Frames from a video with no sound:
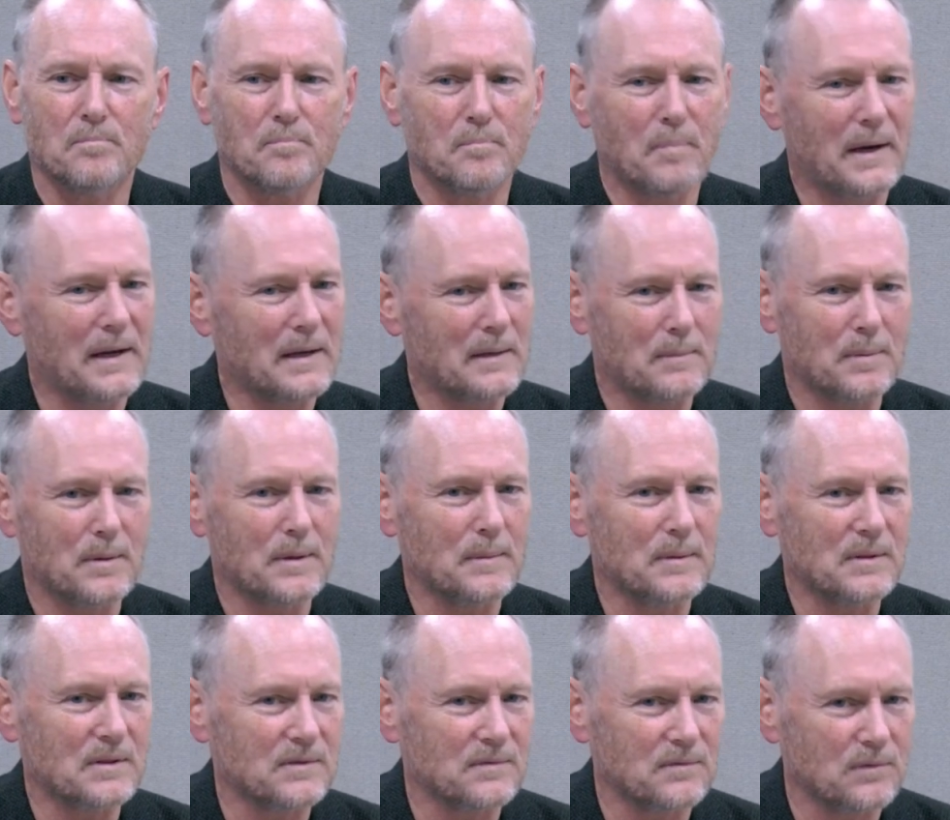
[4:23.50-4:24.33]
painting
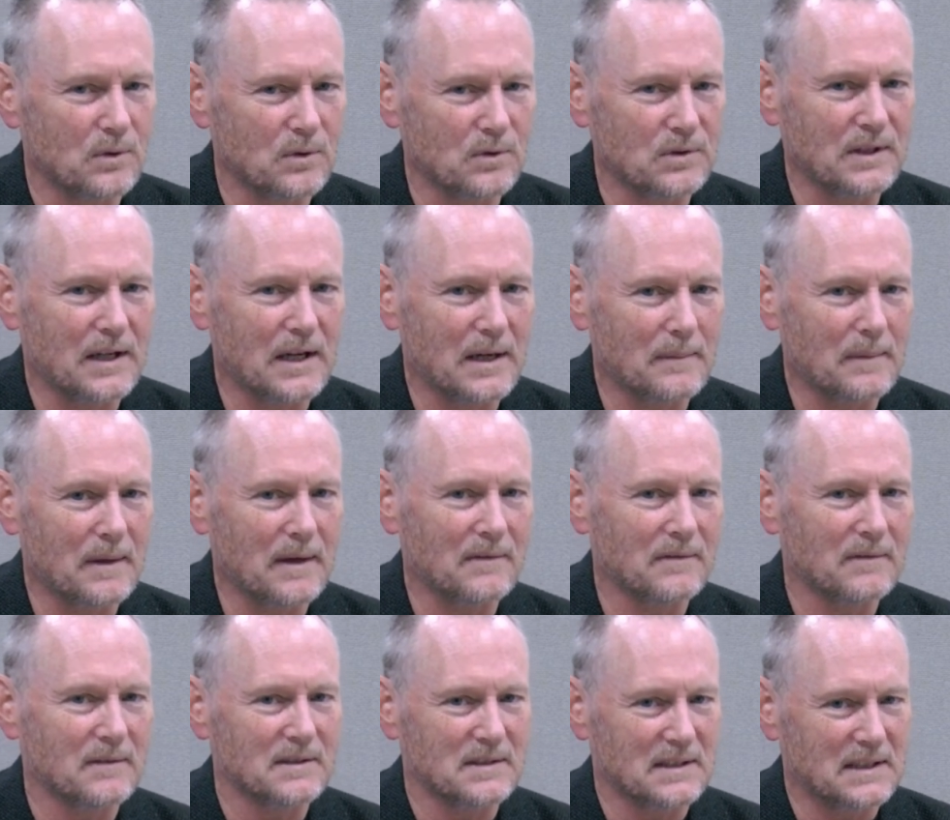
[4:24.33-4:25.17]
pretty much full time
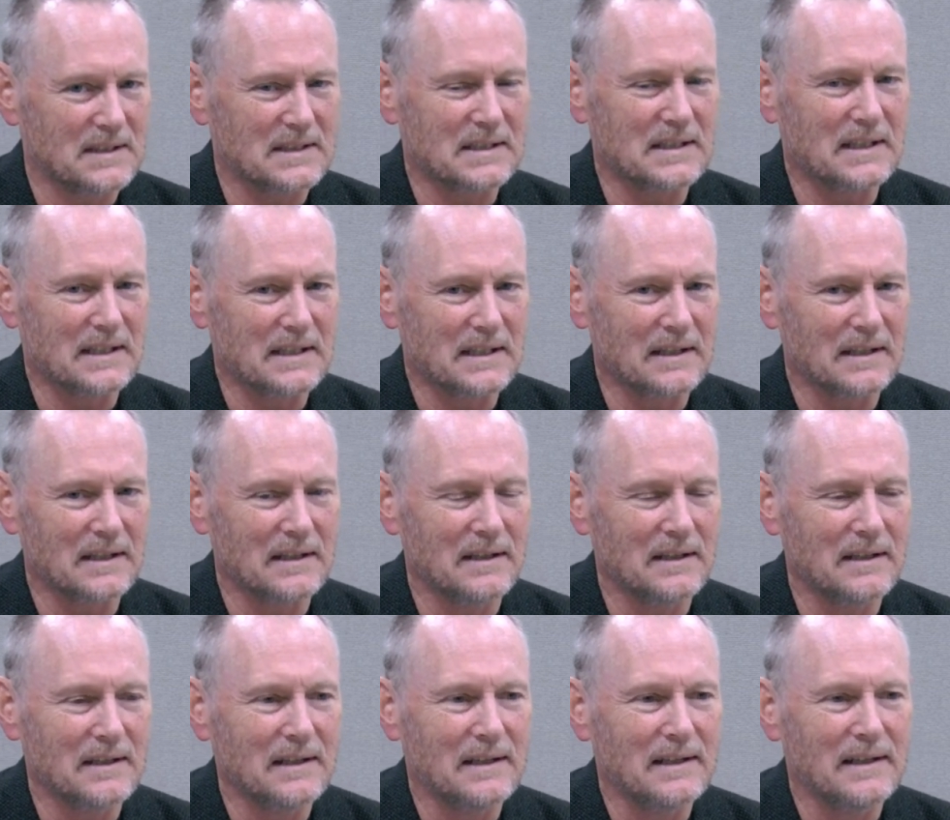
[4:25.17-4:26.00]
since
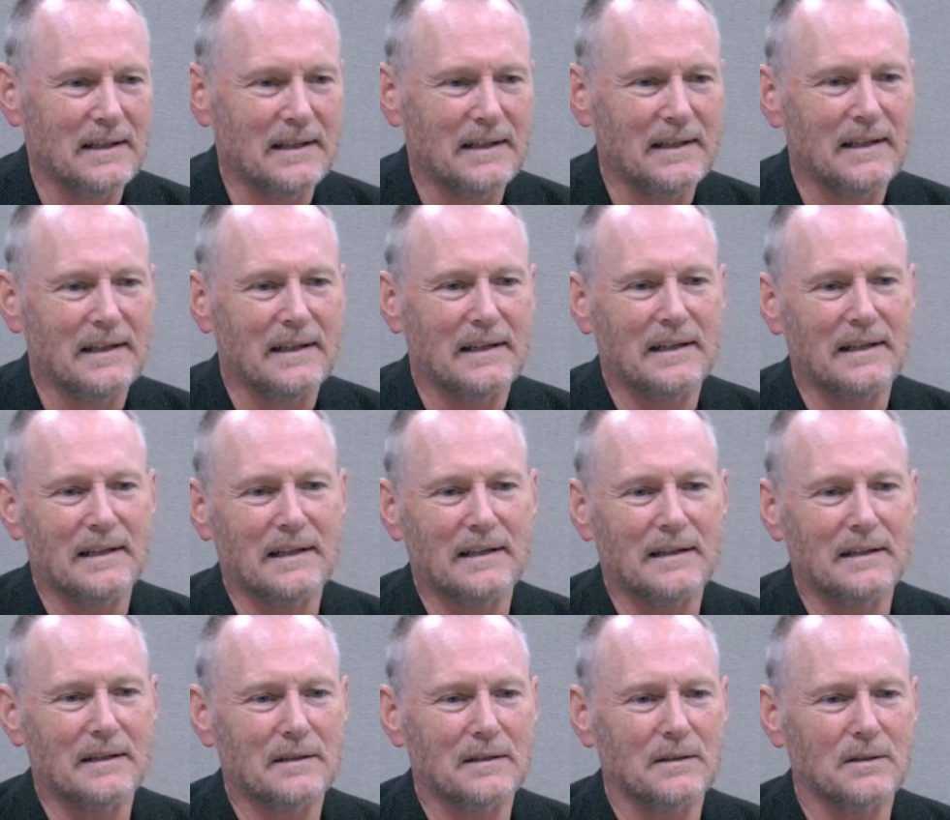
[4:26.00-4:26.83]
then,
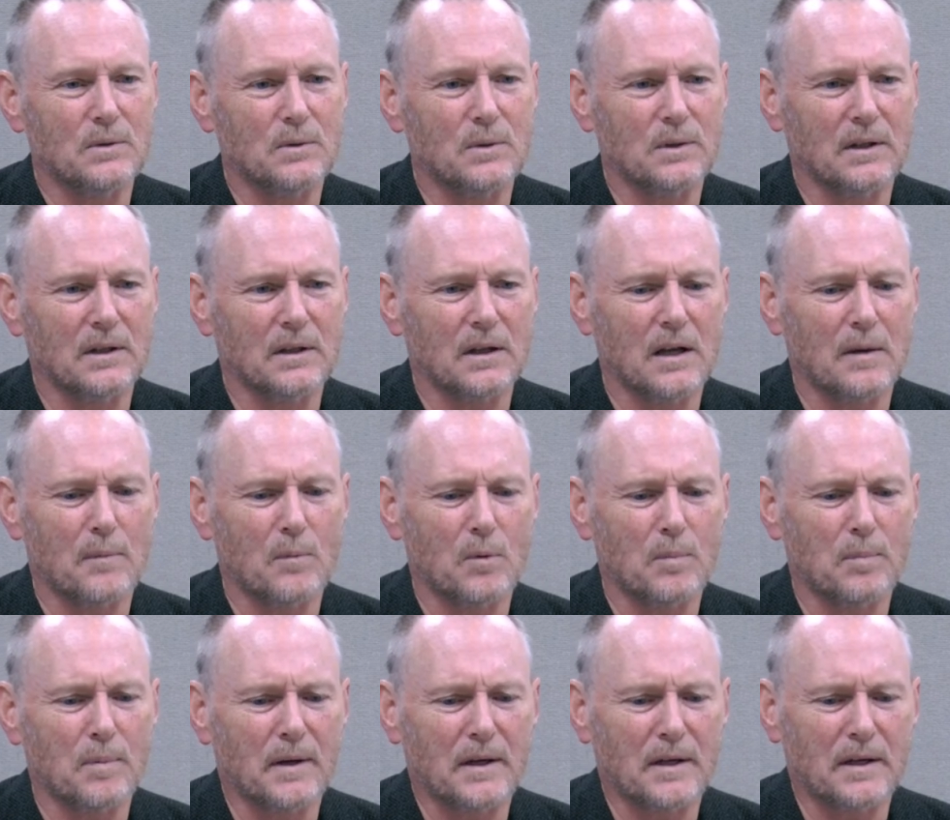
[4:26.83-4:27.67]
and doing a lot
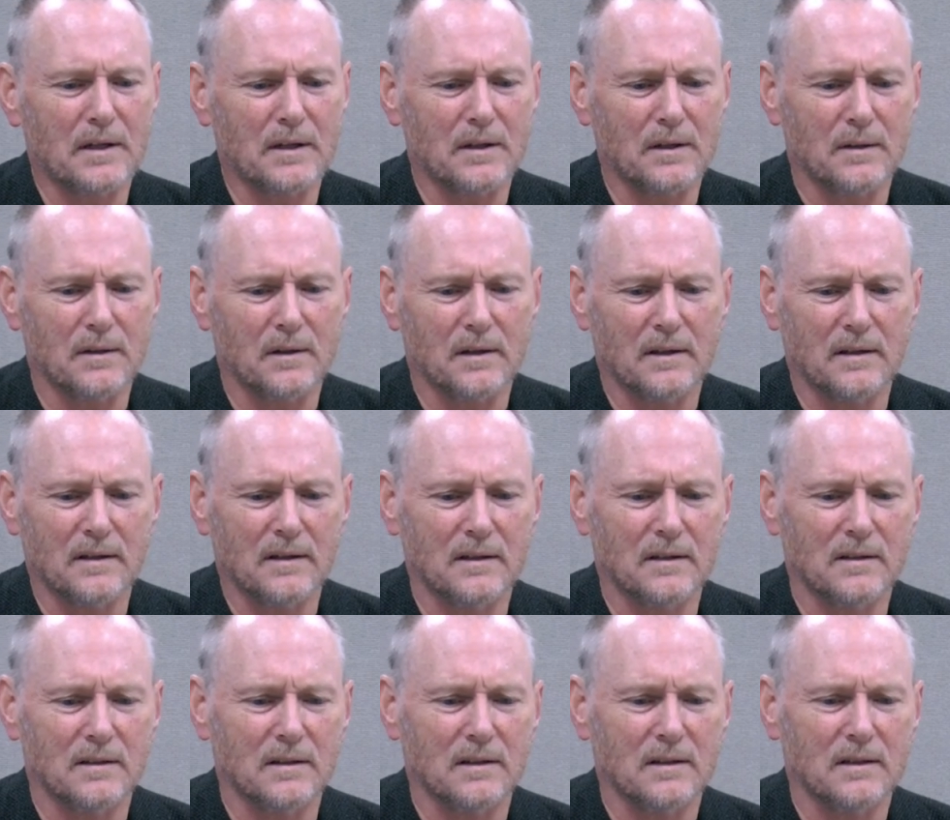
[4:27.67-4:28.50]
more plein air
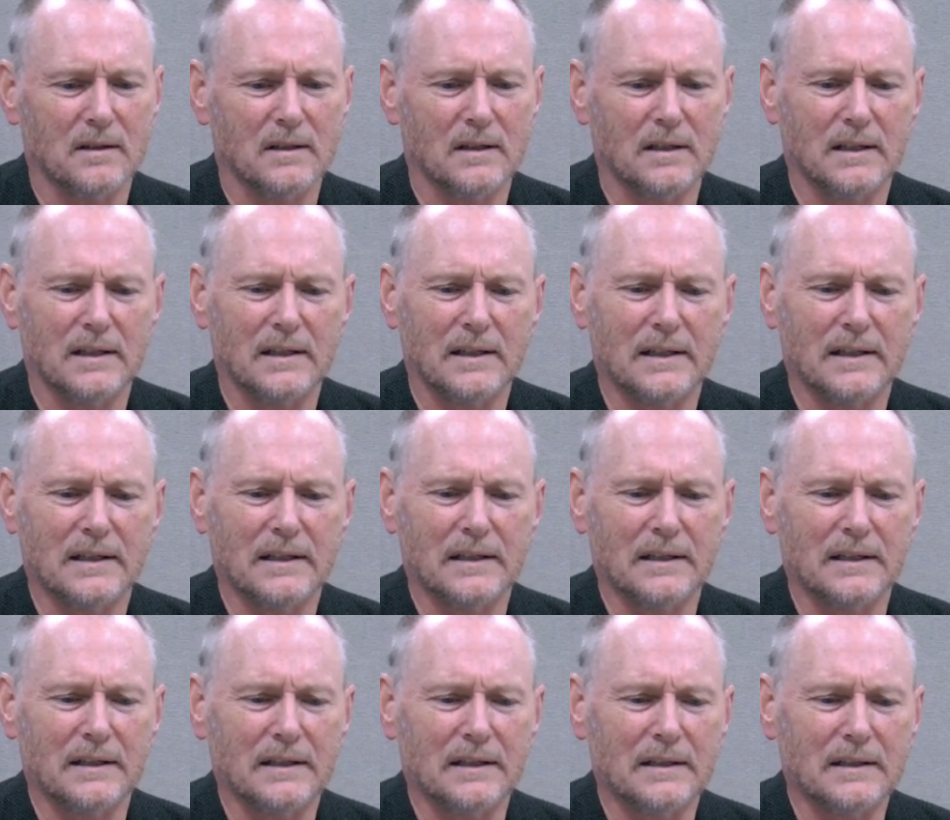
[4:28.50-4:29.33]

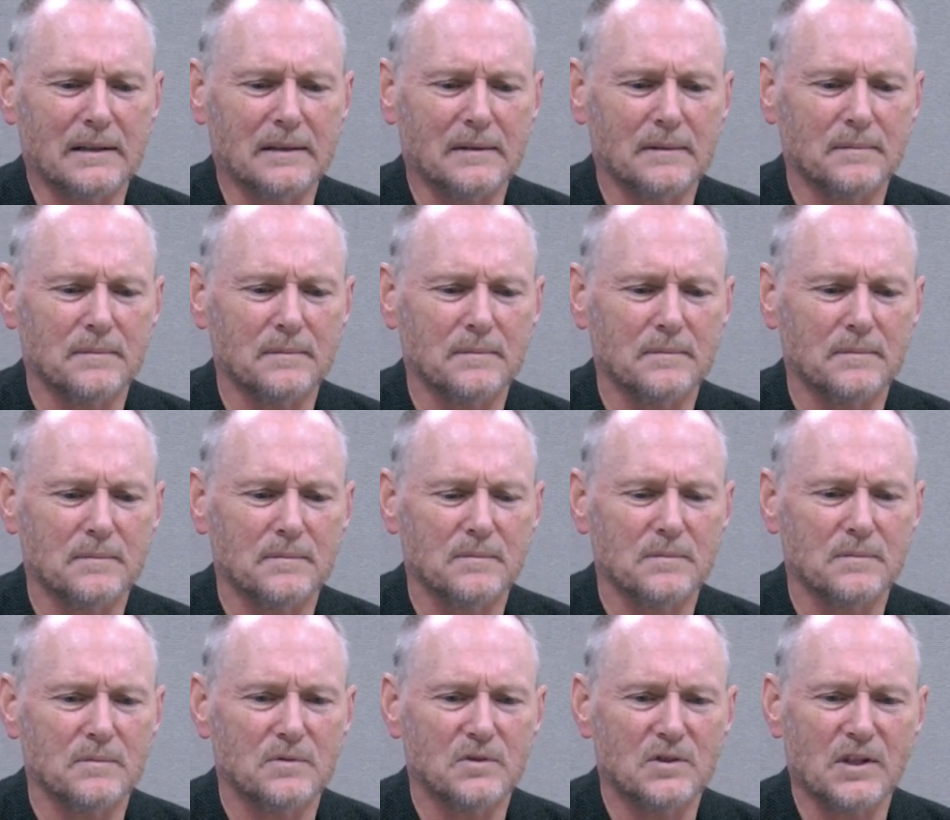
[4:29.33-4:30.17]
in
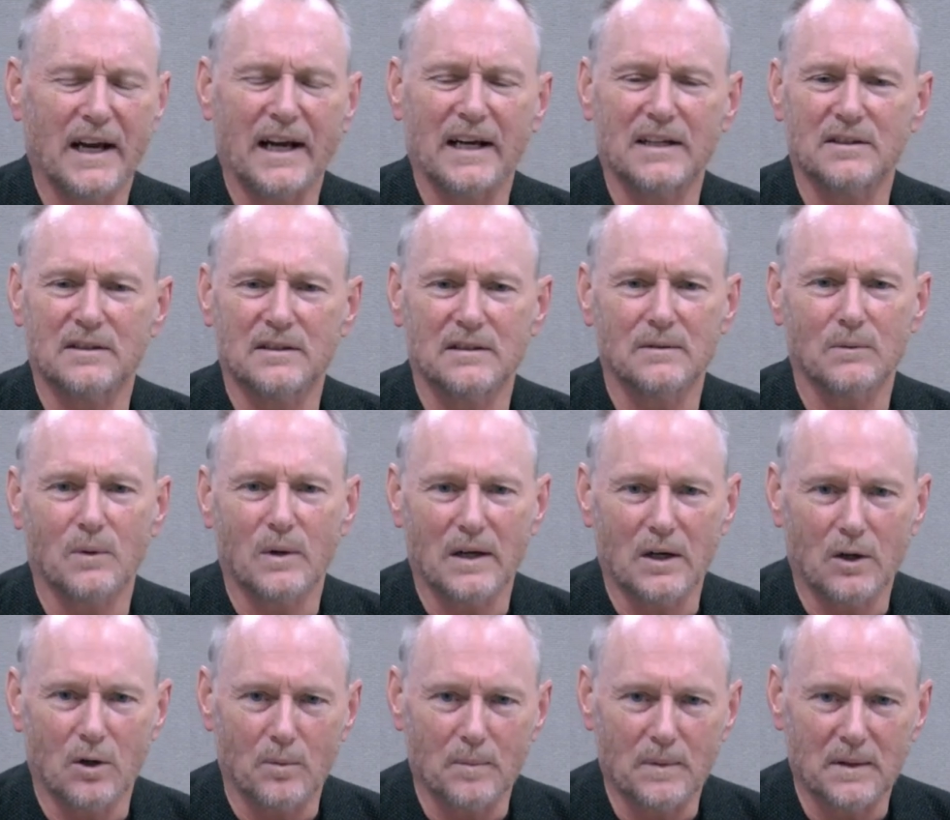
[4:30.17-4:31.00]
Jackson,
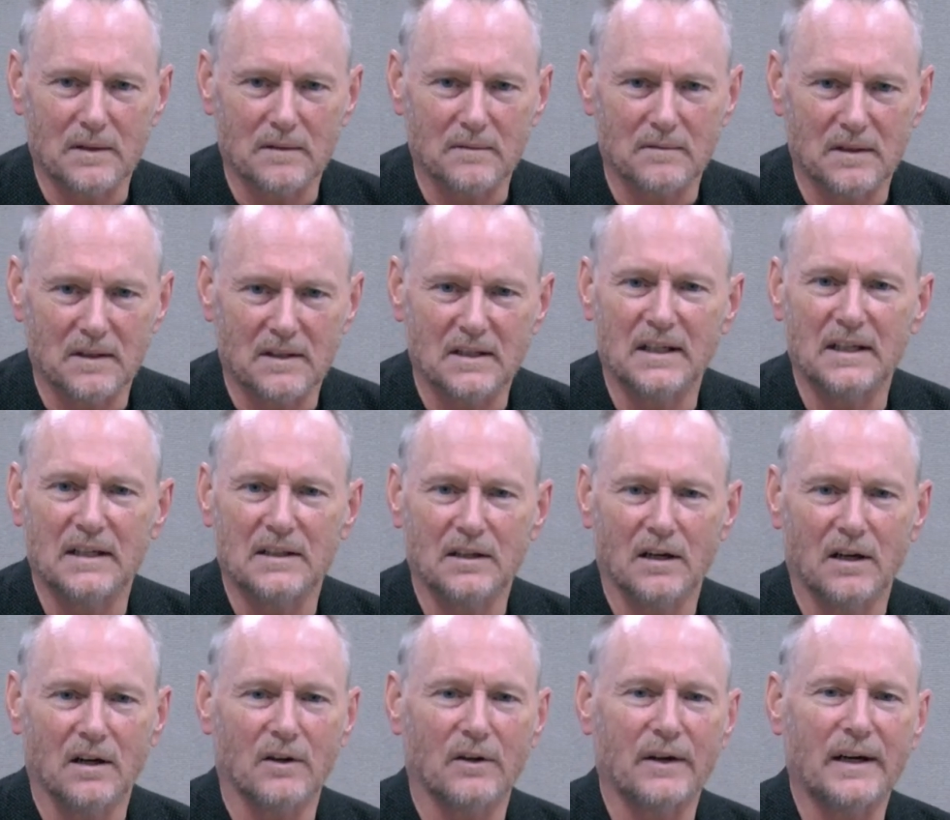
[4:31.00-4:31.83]
Wyoming, the
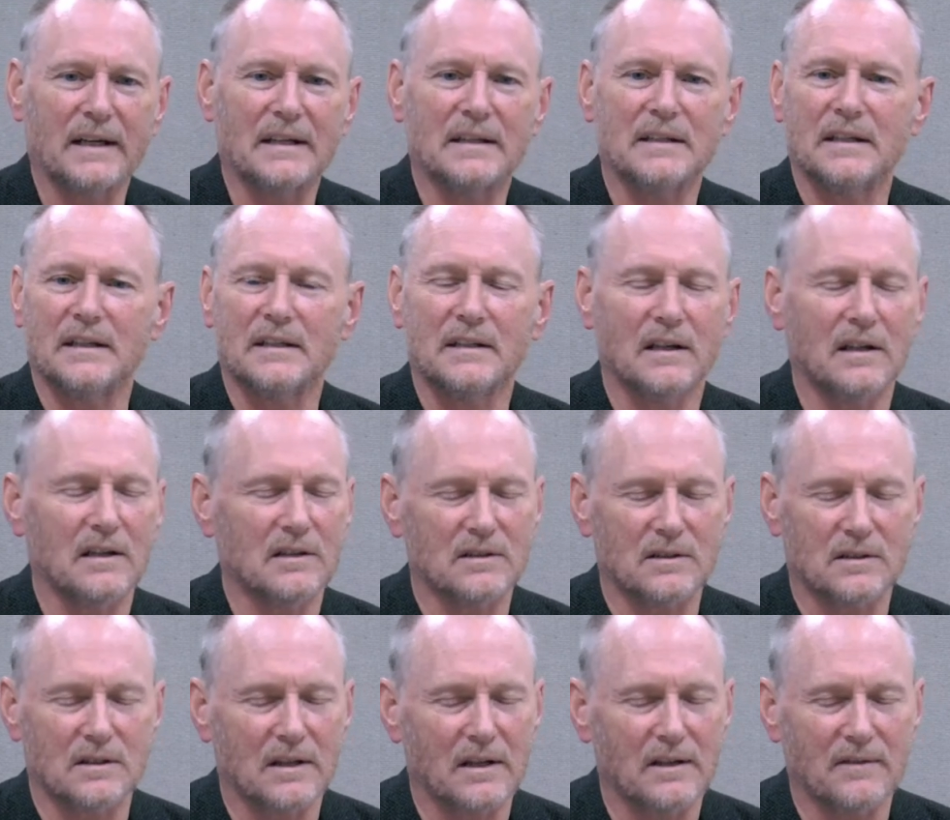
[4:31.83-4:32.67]
Teton, Grand
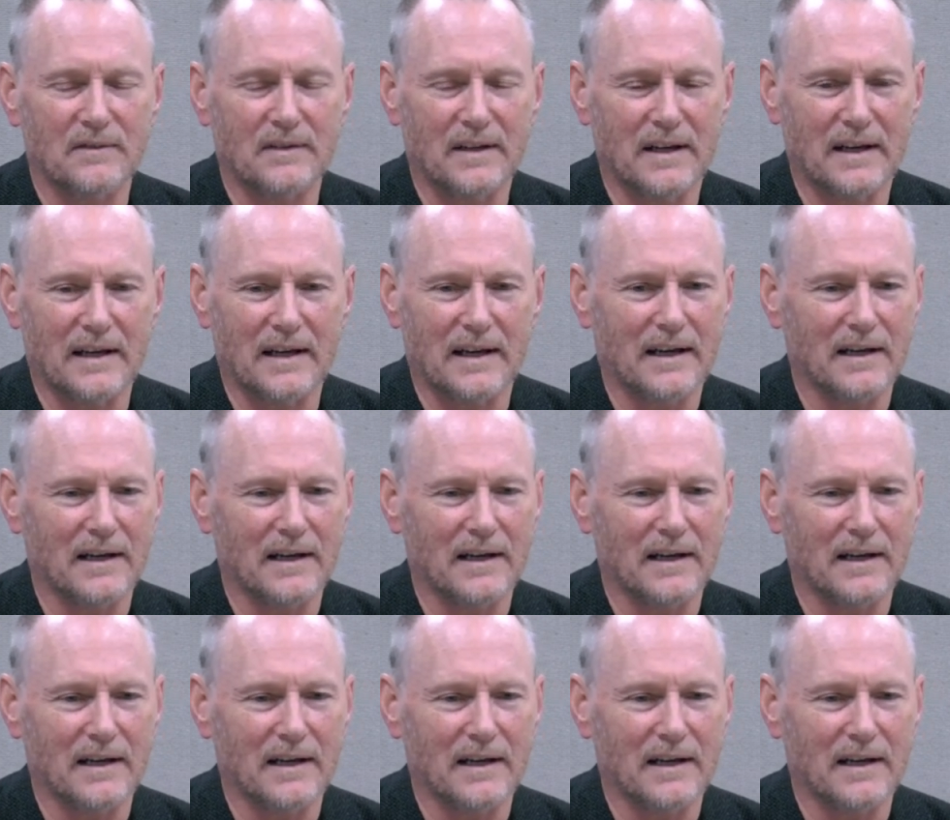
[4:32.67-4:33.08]
Tetons, love that.